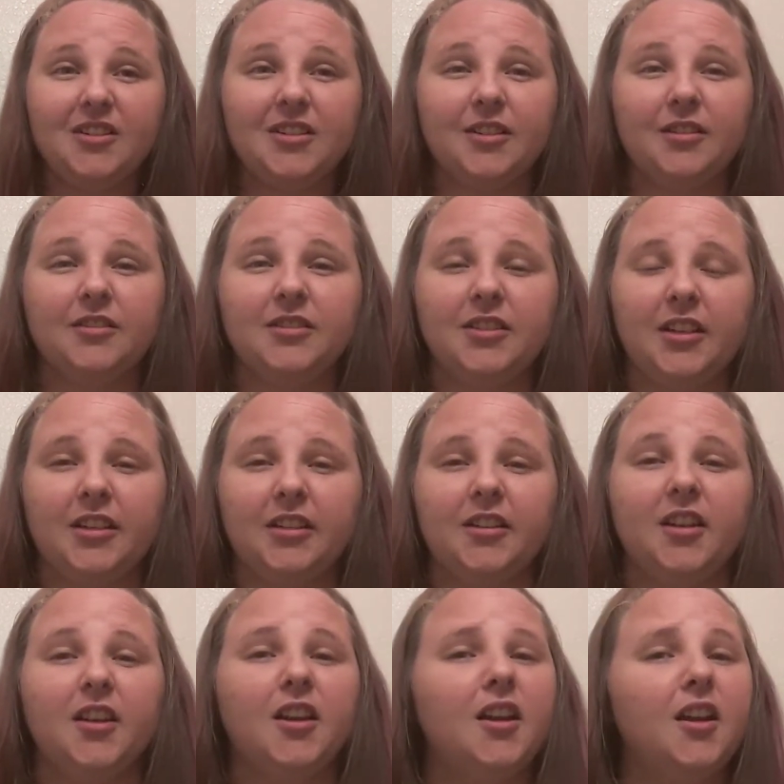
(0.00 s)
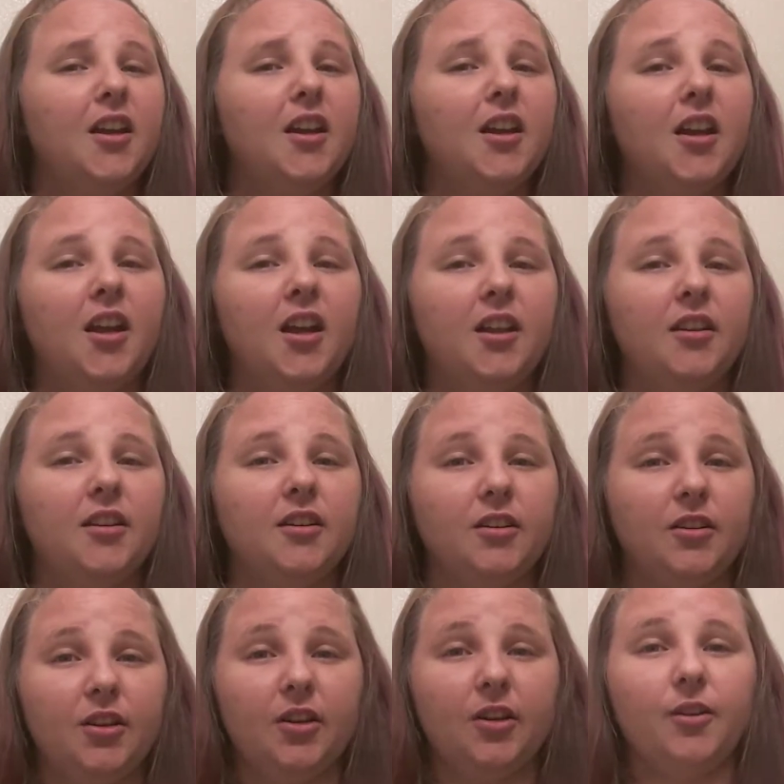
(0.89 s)
sale done, and
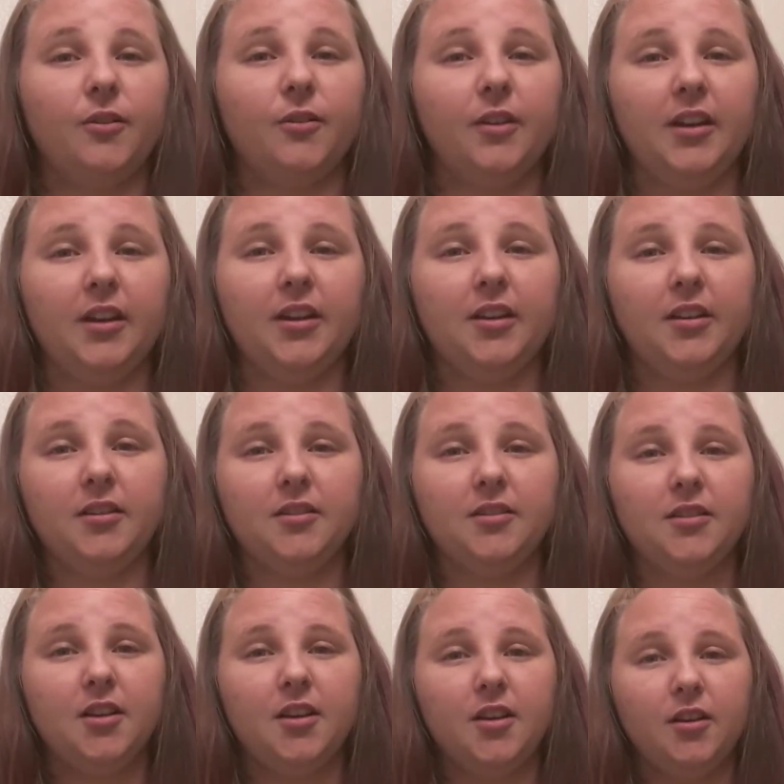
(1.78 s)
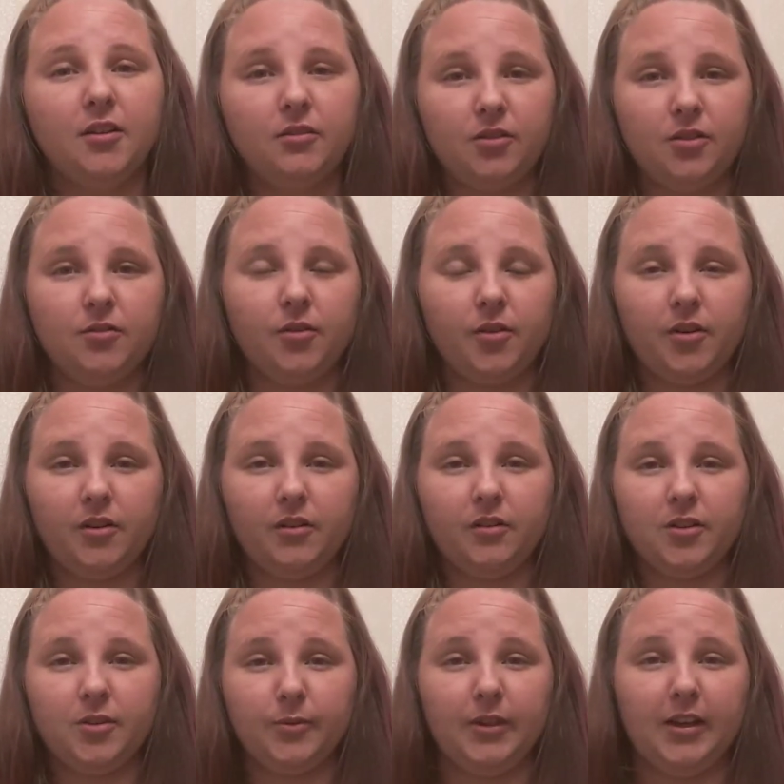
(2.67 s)
then go and do what
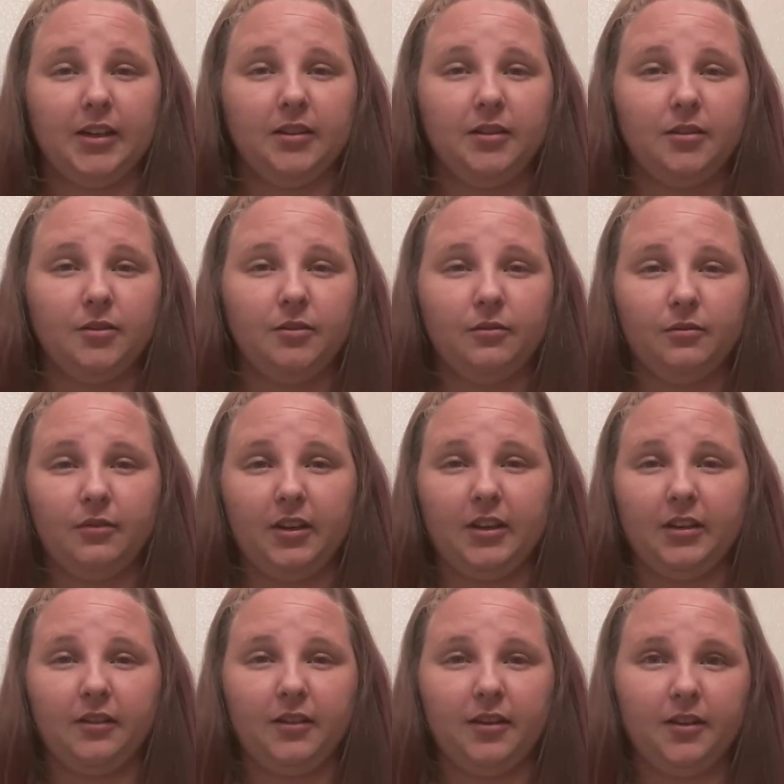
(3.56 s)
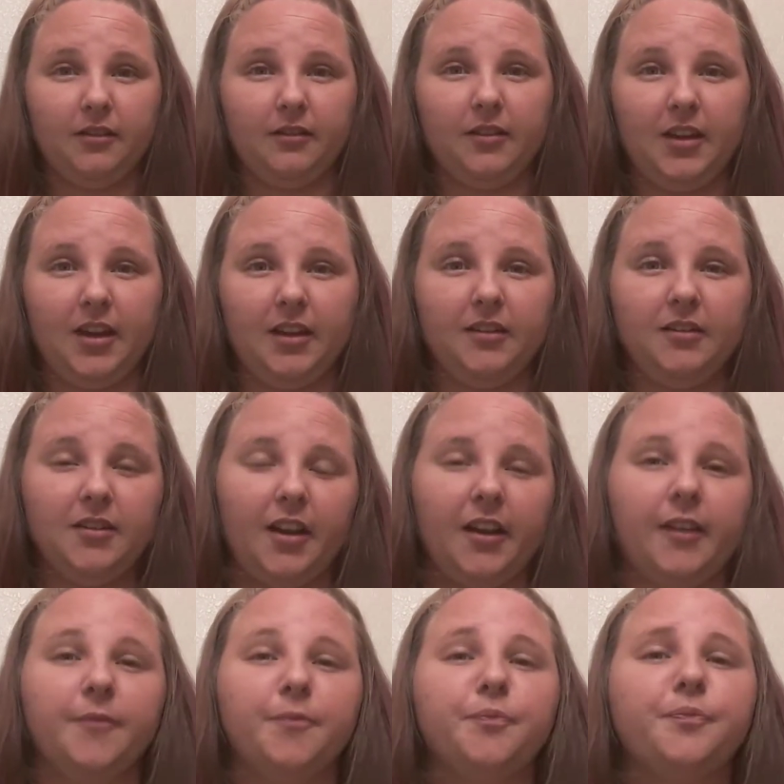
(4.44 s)
else we had to do like later that
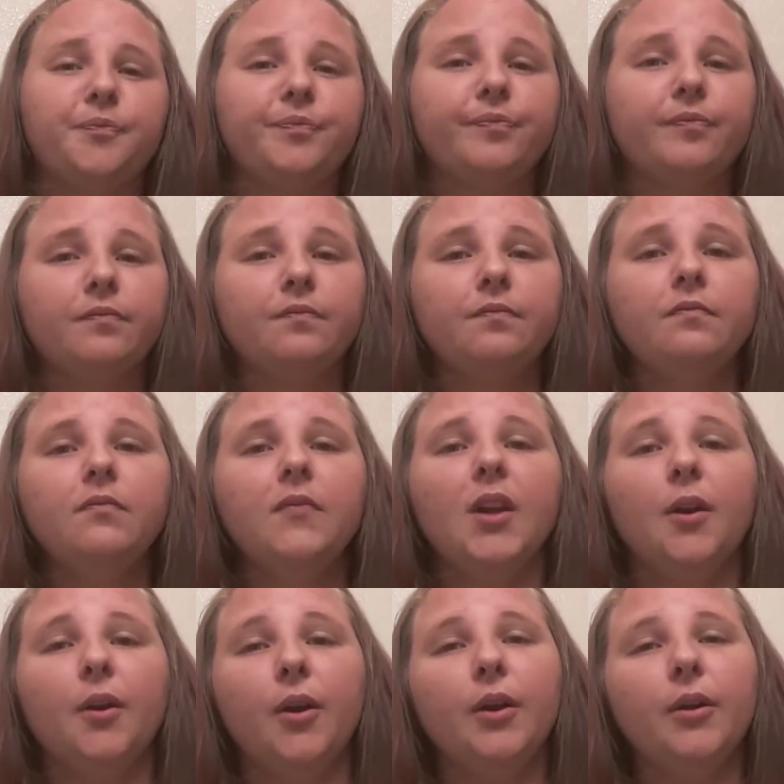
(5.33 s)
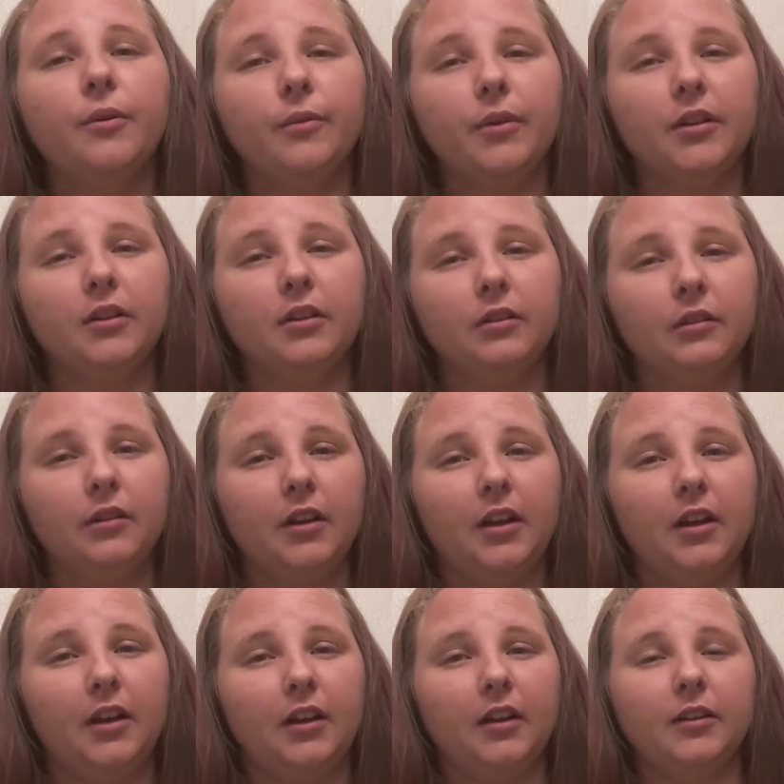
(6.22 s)
night.
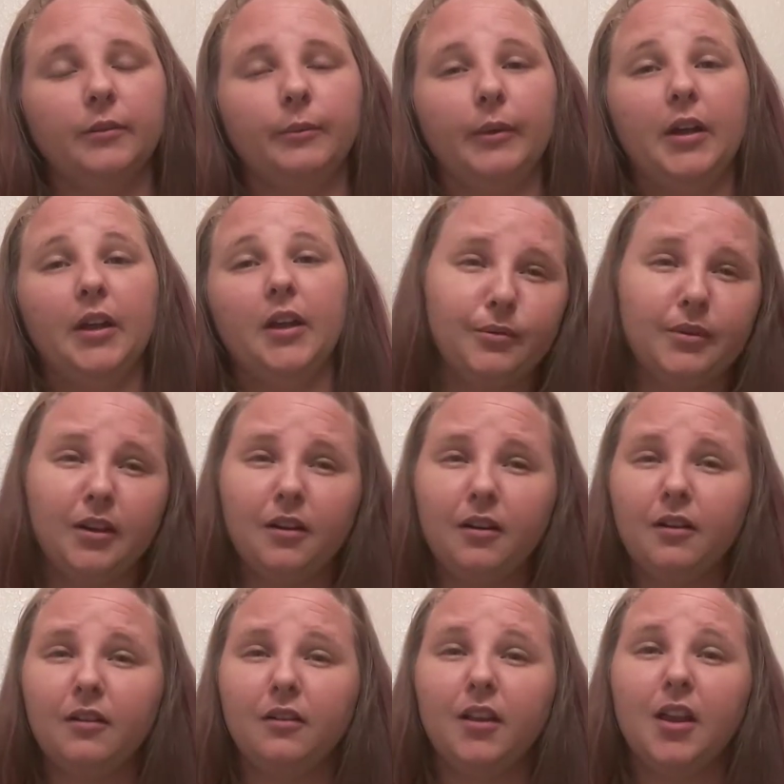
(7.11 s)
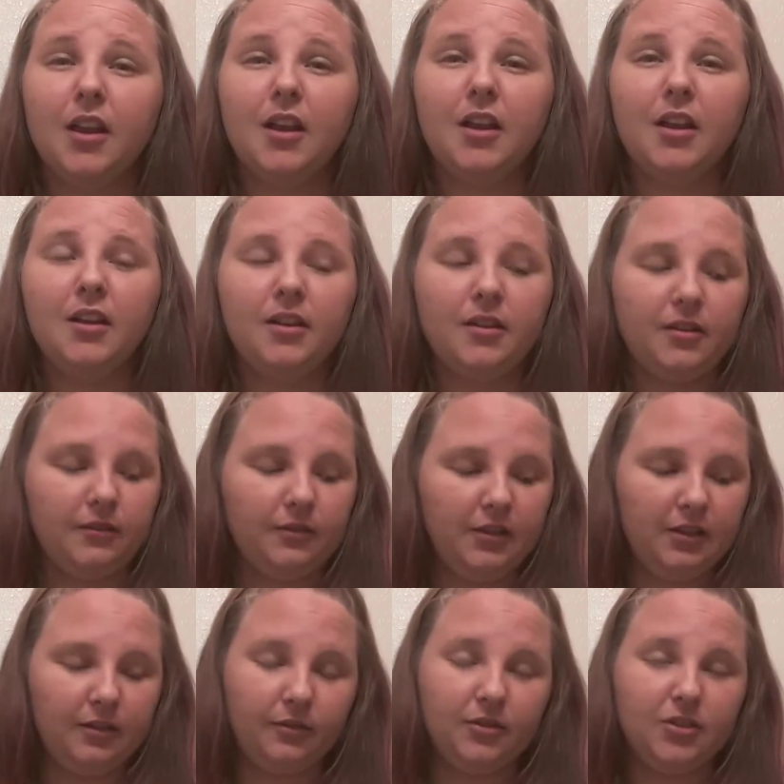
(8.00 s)
Well, we all,
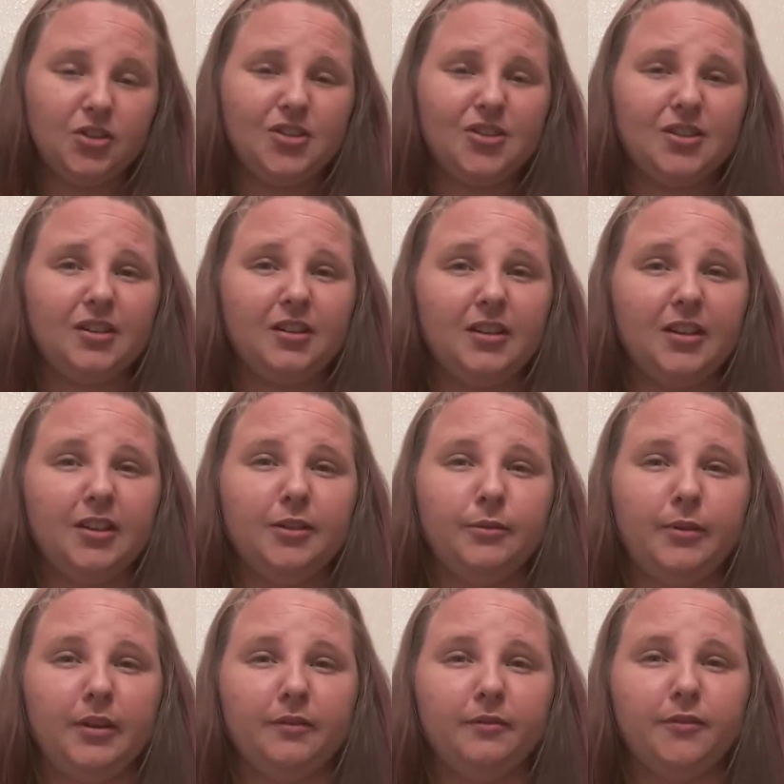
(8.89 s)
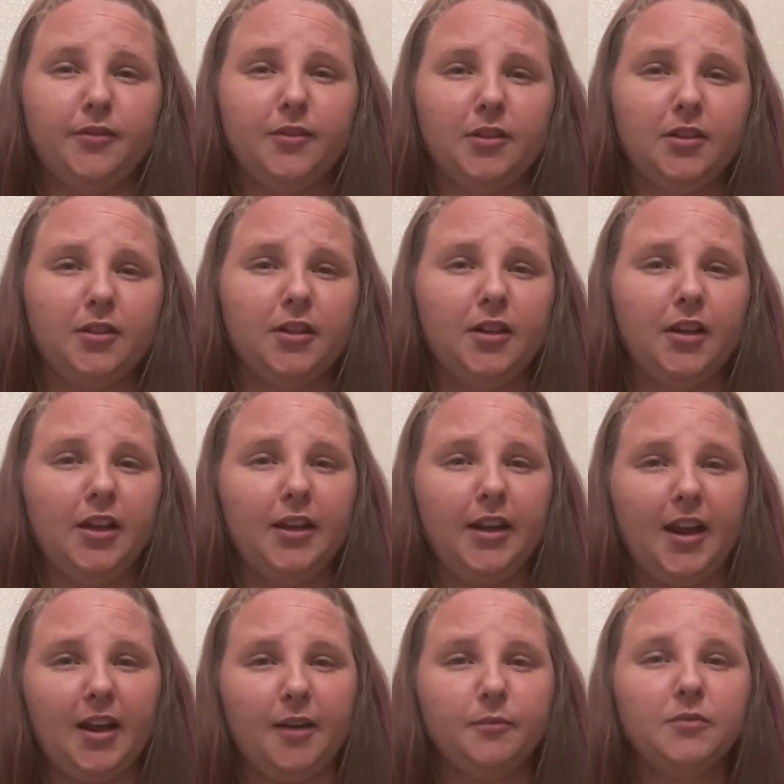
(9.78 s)
just laid down for a
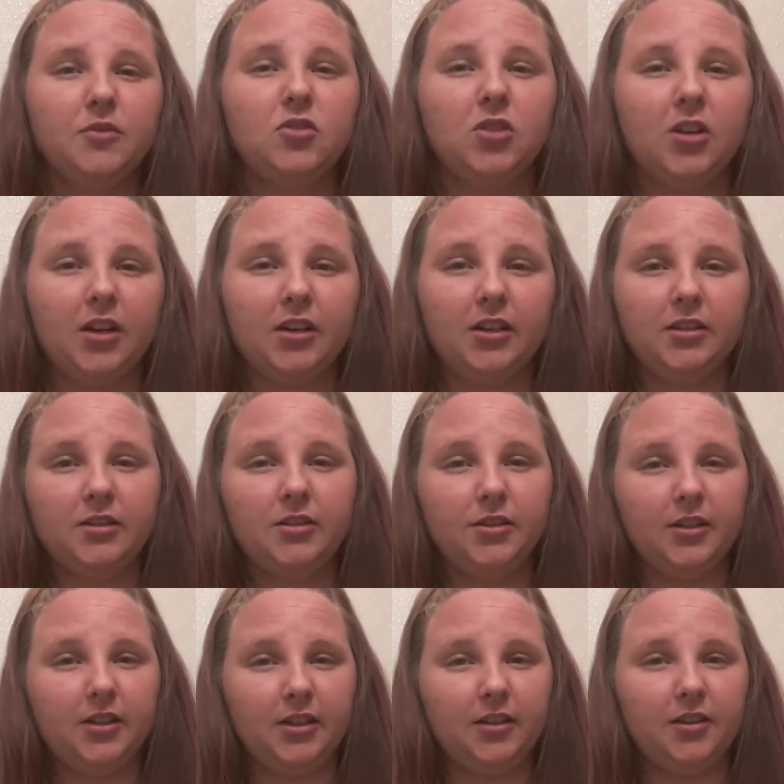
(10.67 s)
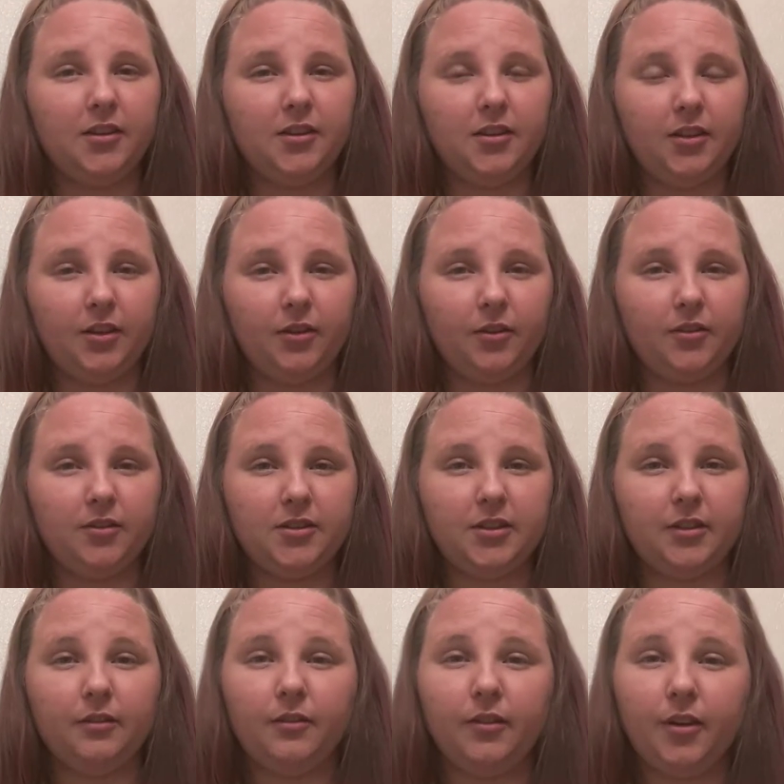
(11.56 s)
nap, trying to get the yard
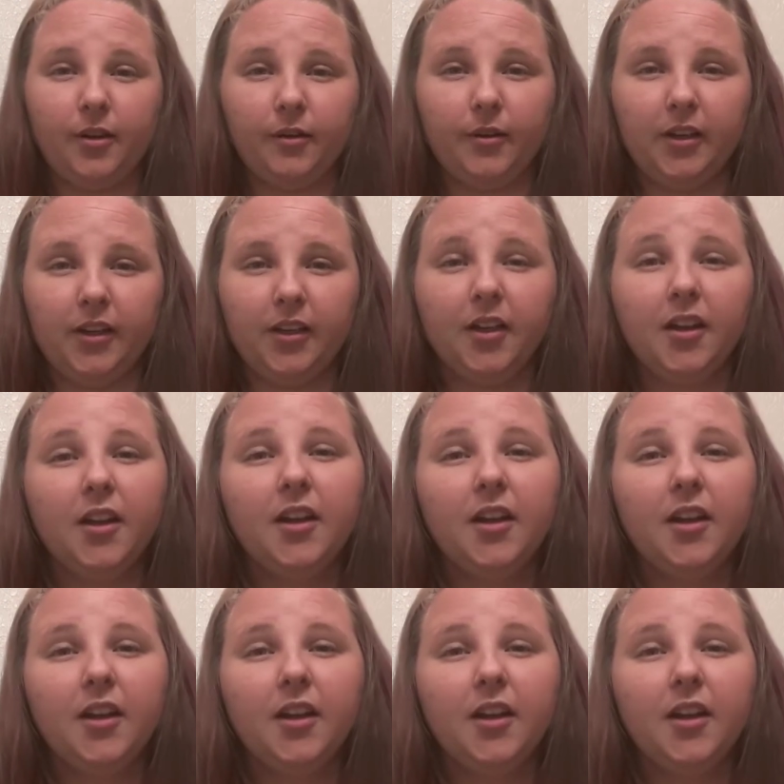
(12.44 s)
sale going,